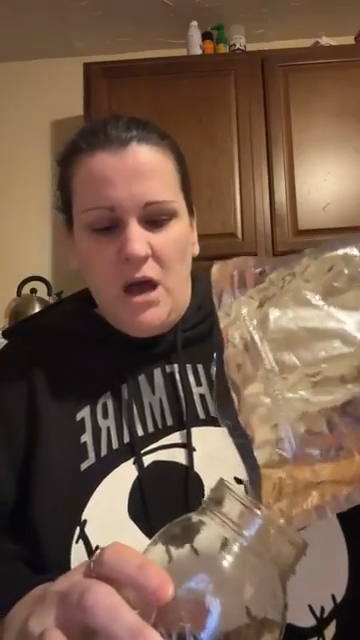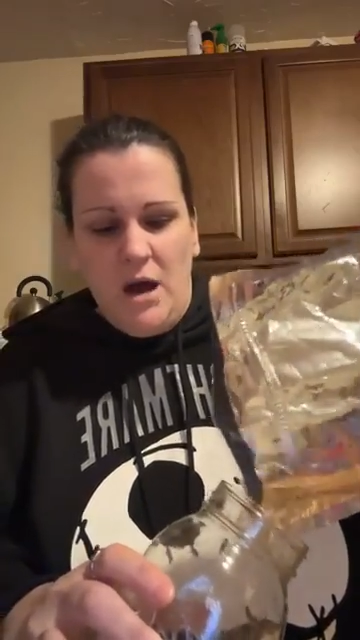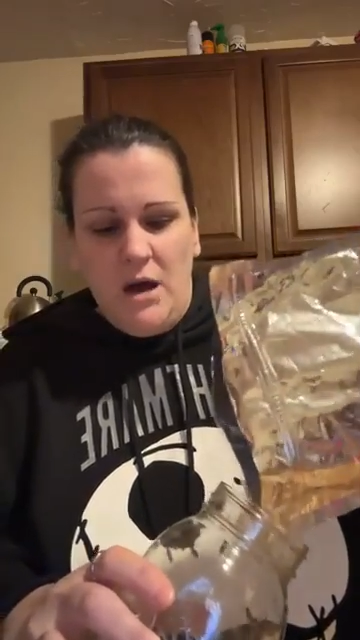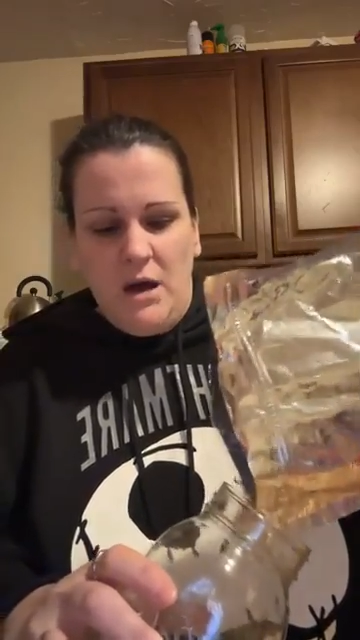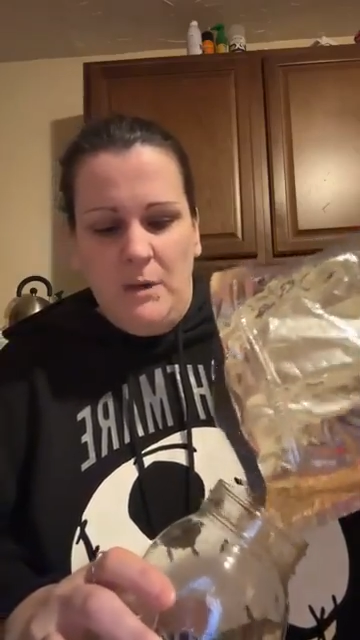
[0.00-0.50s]

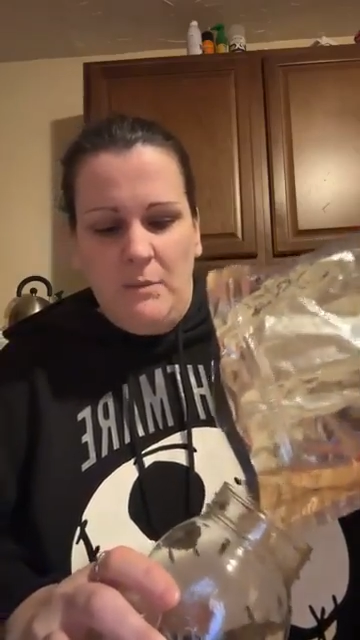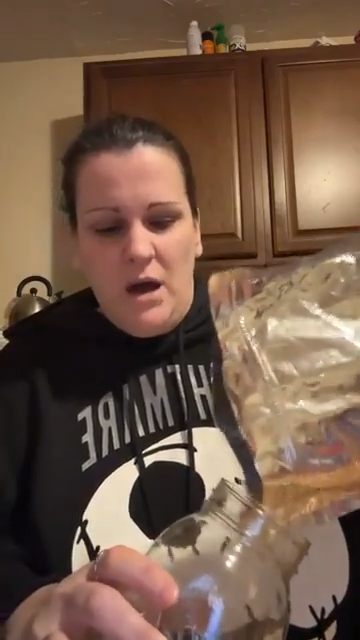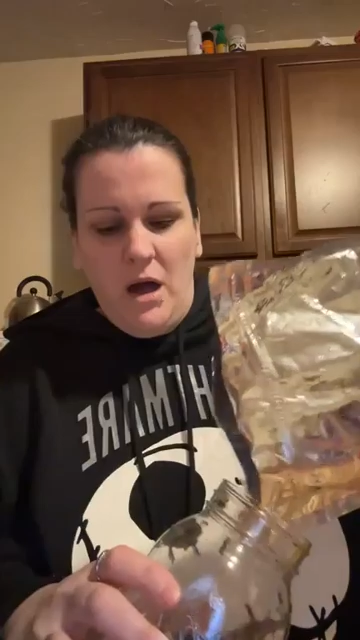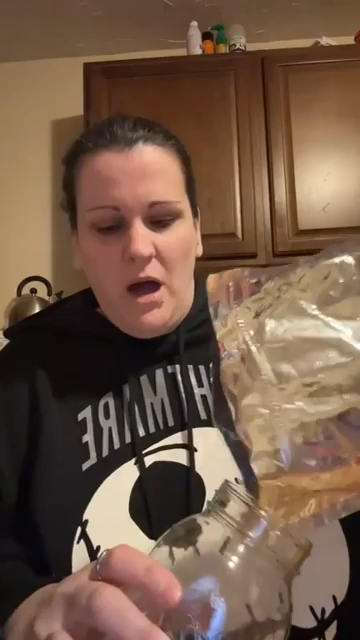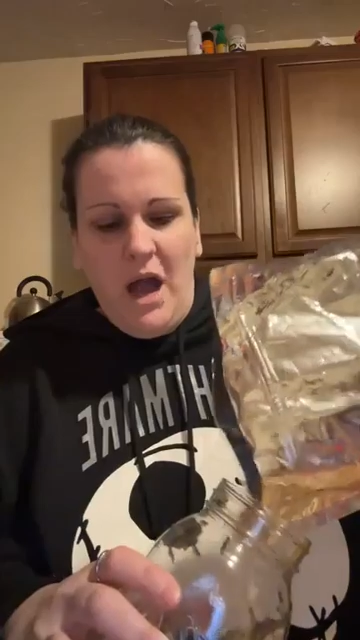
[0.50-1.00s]

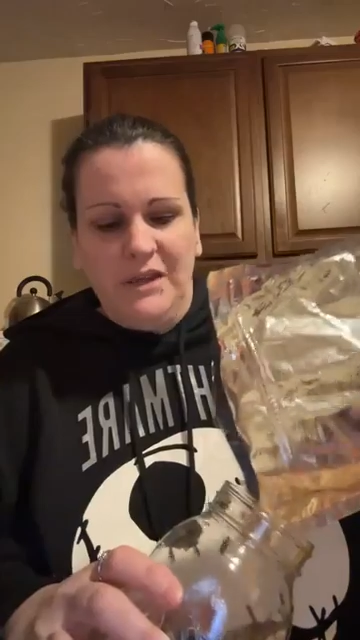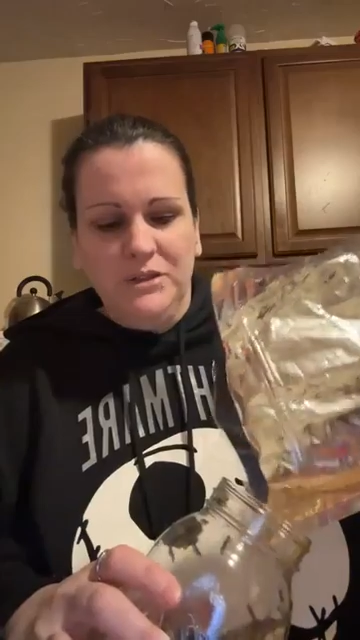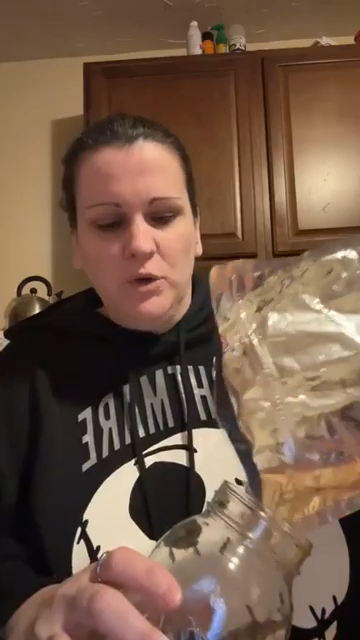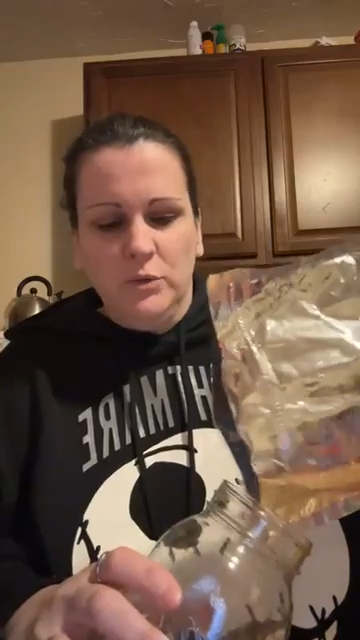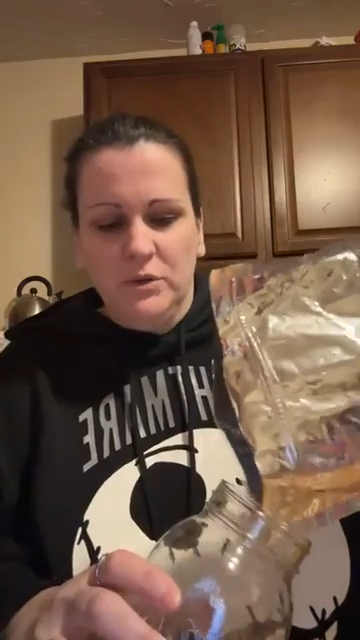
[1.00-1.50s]

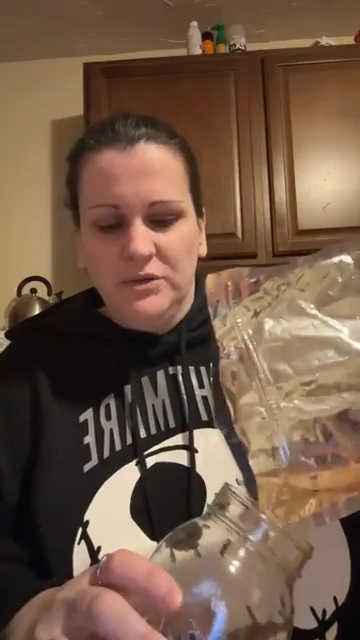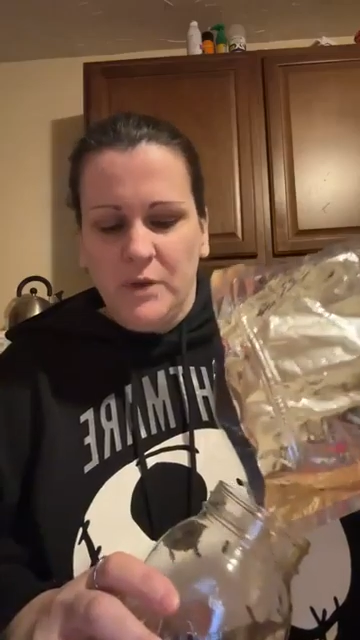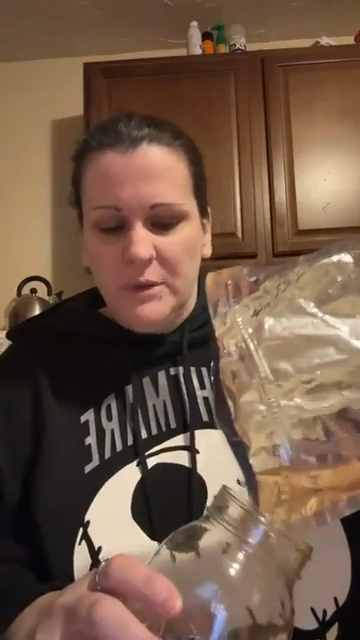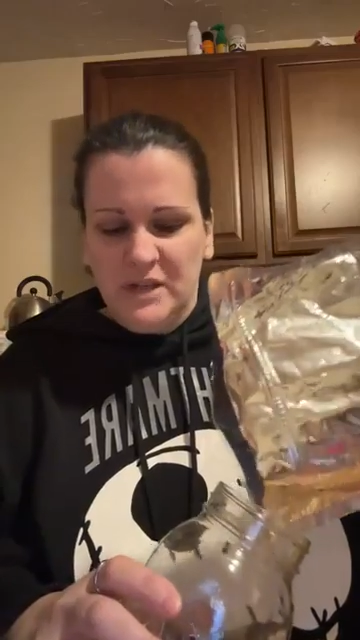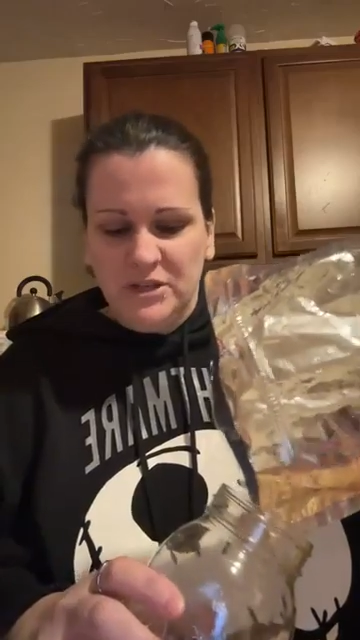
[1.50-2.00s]

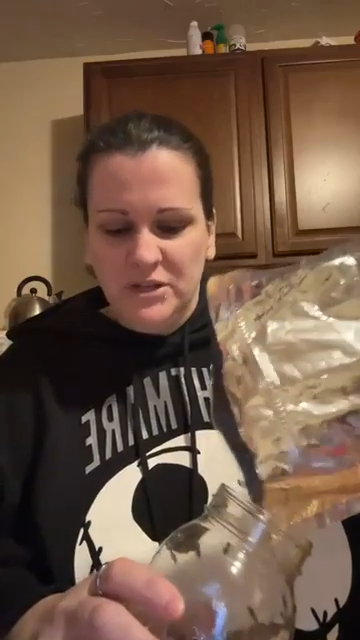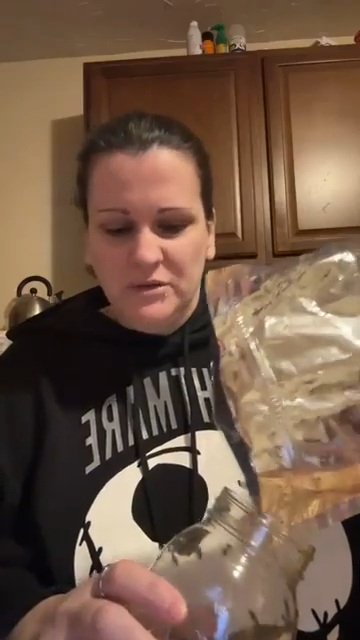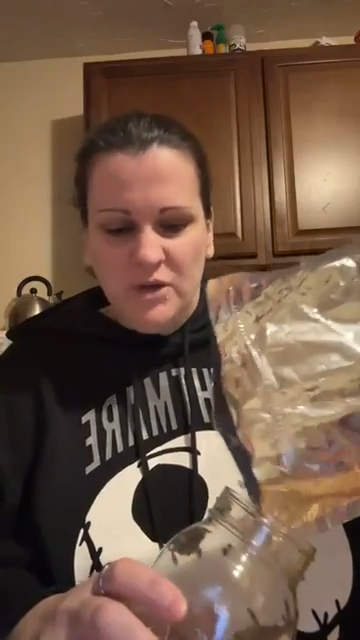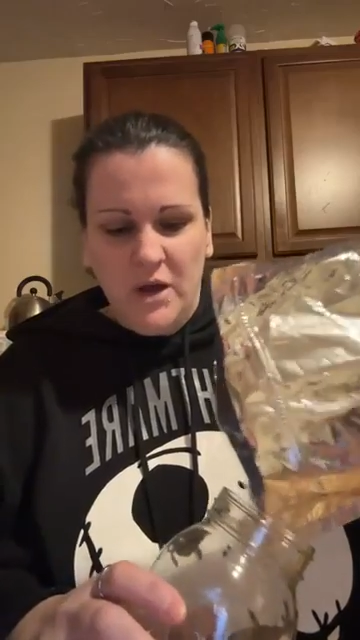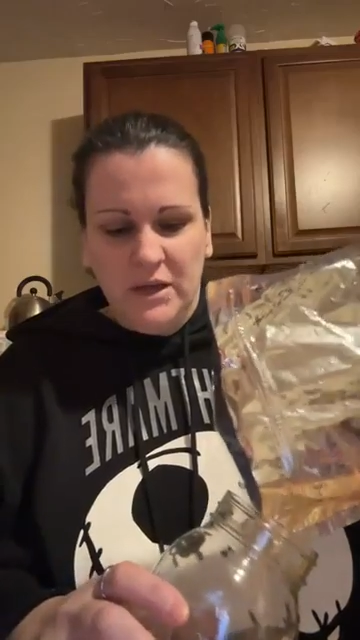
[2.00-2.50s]
So I was
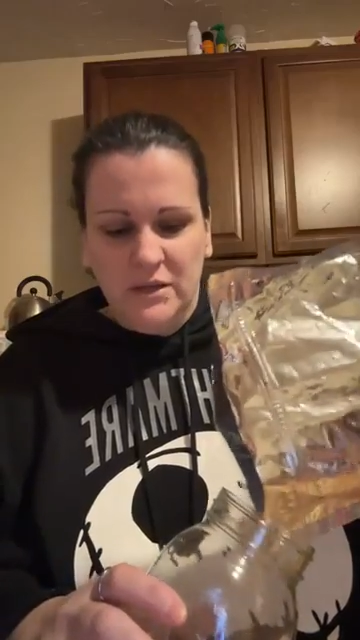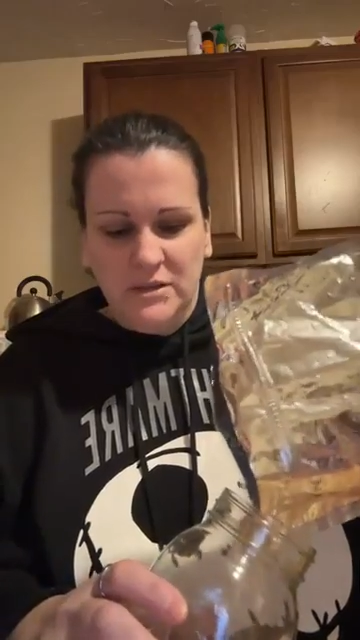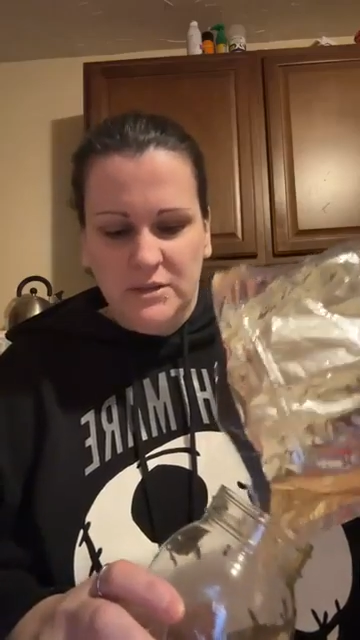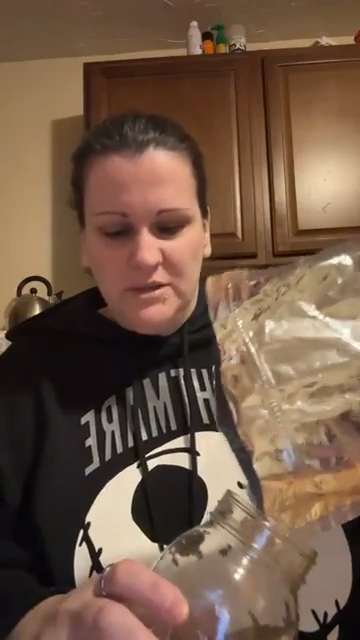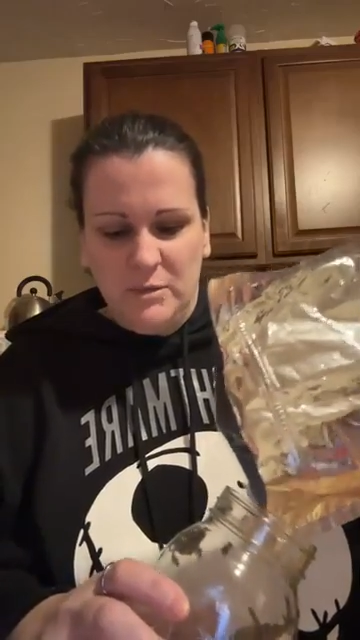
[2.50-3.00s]
actually
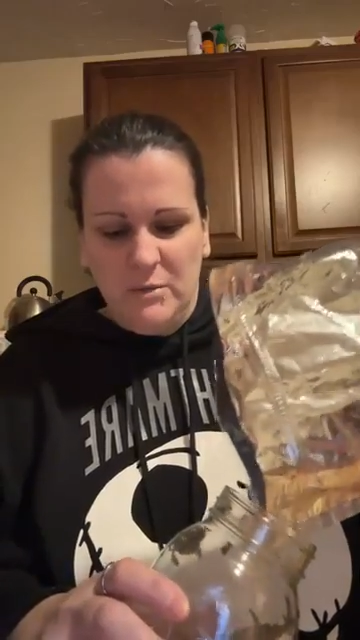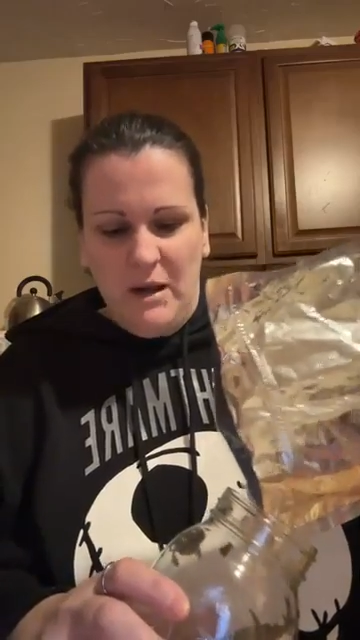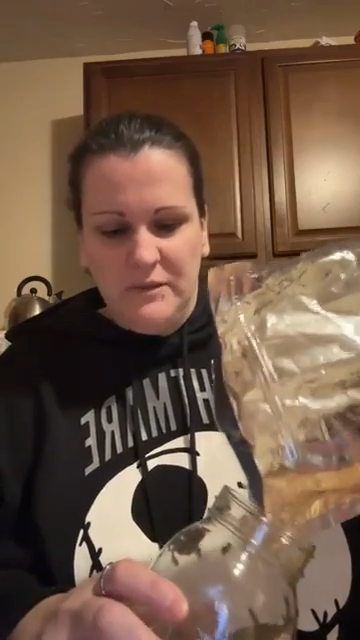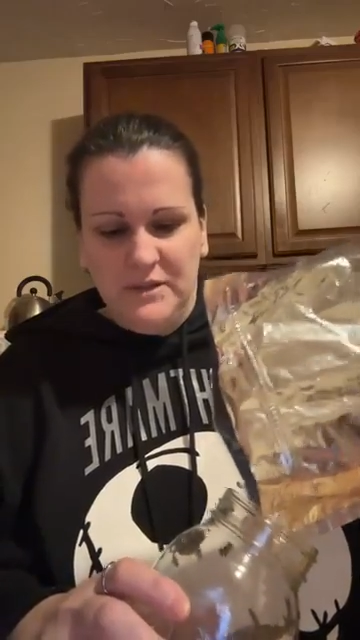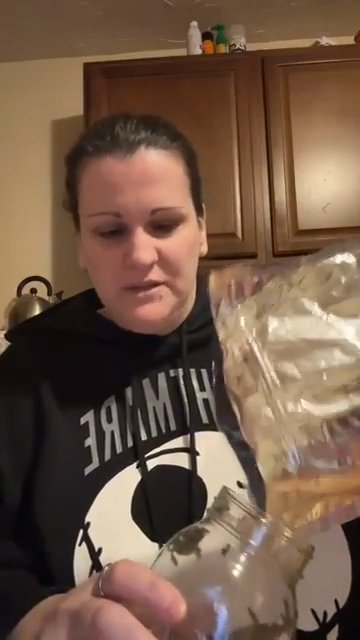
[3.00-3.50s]
talking to someone
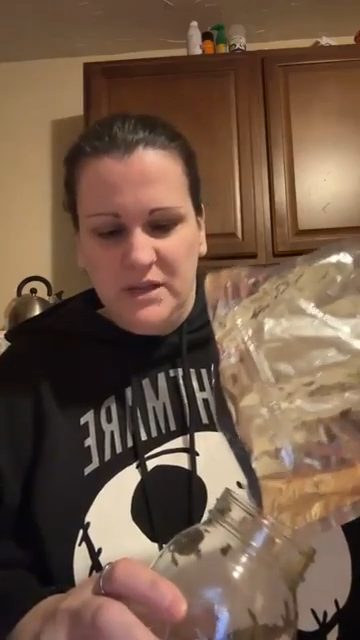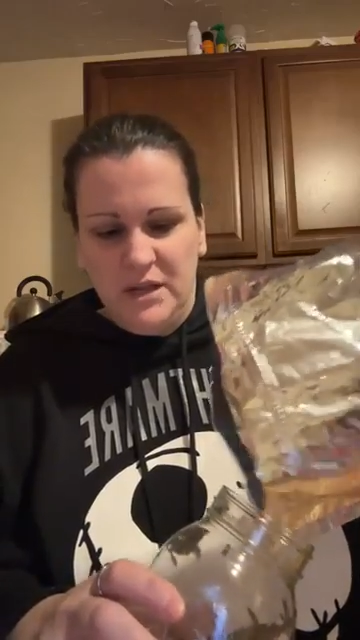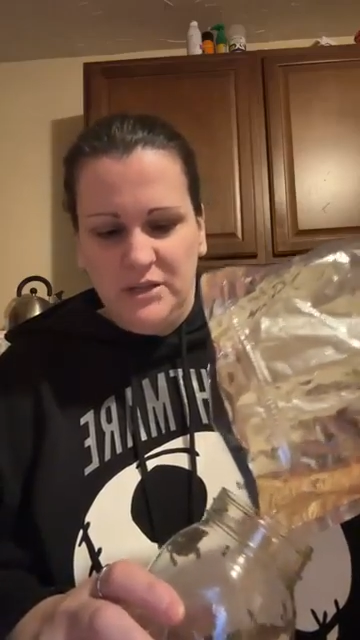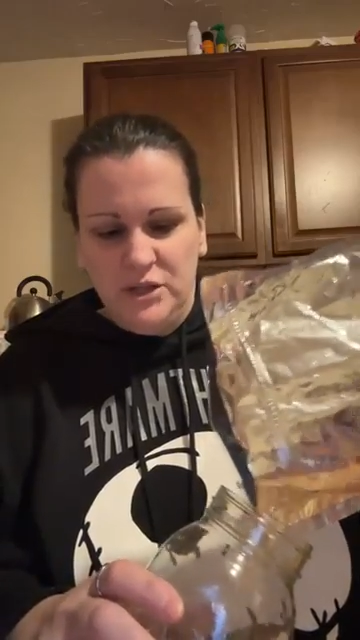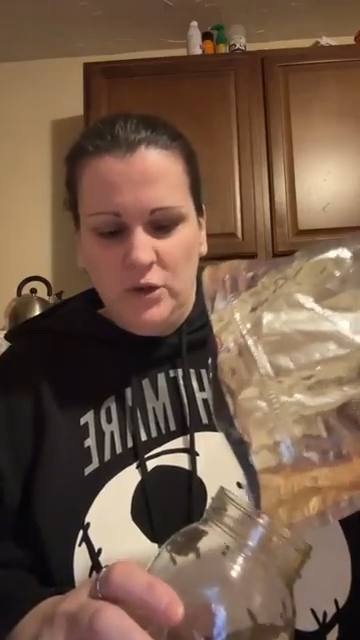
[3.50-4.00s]
about this
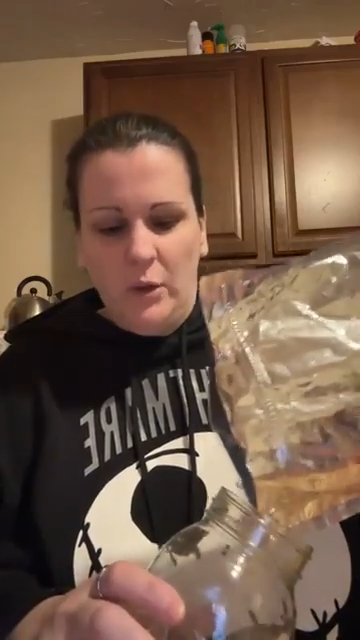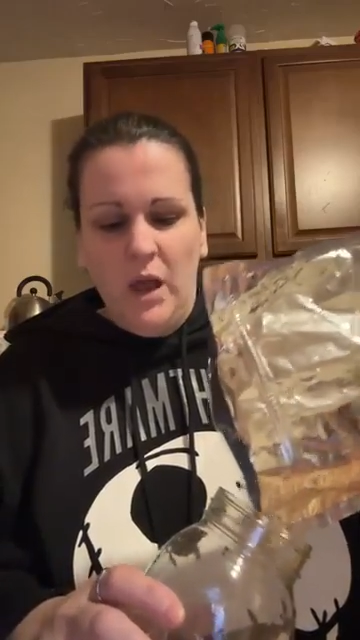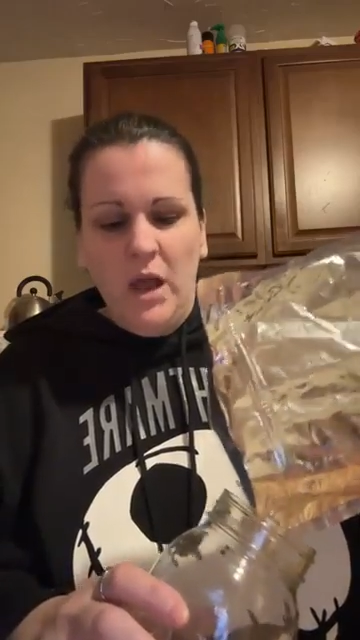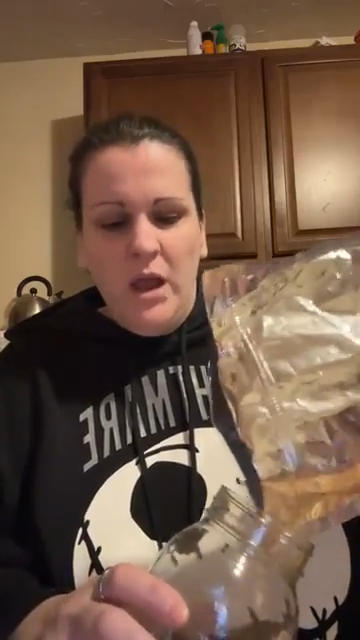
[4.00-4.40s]
today too.